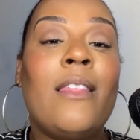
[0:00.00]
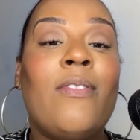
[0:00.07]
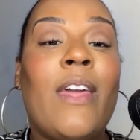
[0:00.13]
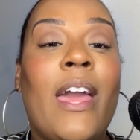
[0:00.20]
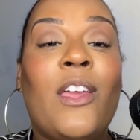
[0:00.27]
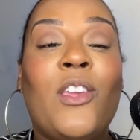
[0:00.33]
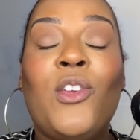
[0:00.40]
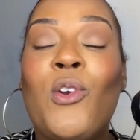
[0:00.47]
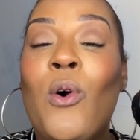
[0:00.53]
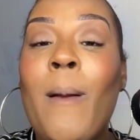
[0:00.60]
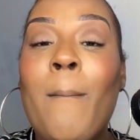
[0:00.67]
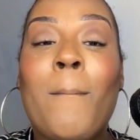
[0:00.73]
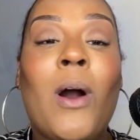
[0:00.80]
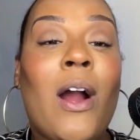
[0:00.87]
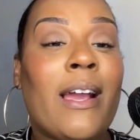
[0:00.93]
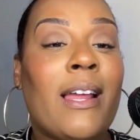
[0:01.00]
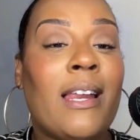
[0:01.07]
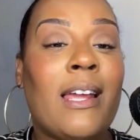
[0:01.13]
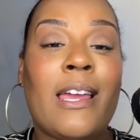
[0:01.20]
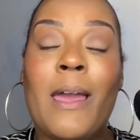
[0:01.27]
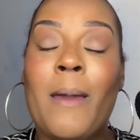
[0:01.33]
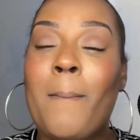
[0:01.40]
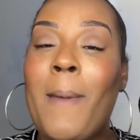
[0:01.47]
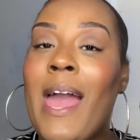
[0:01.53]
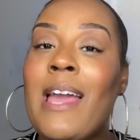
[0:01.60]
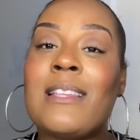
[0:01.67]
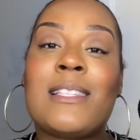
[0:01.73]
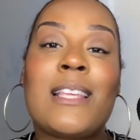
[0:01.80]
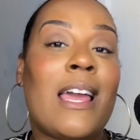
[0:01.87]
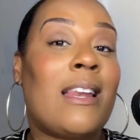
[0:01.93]
that your marketing
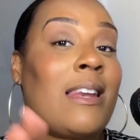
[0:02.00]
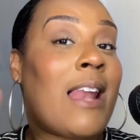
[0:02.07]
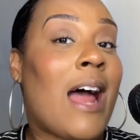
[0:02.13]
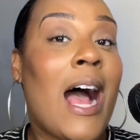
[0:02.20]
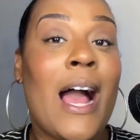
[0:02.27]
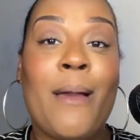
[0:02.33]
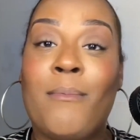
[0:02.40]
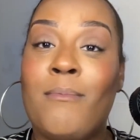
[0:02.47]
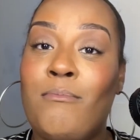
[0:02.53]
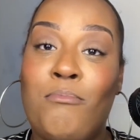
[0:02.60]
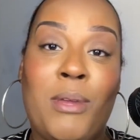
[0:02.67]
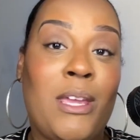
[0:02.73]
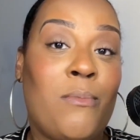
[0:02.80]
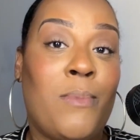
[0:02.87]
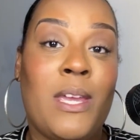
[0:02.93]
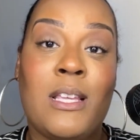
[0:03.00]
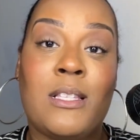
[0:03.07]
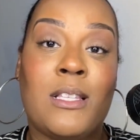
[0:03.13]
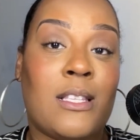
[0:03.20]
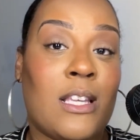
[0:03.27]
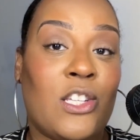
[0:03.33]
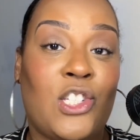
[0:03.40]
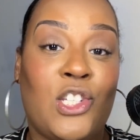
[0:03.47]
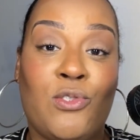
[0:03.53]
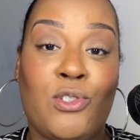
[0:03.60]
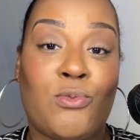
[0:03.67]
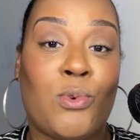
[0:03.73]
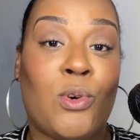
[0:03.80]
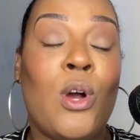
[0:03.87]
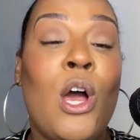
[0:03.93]
campaigns cannot be business as
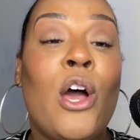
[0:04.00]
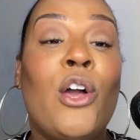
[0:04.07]
usual.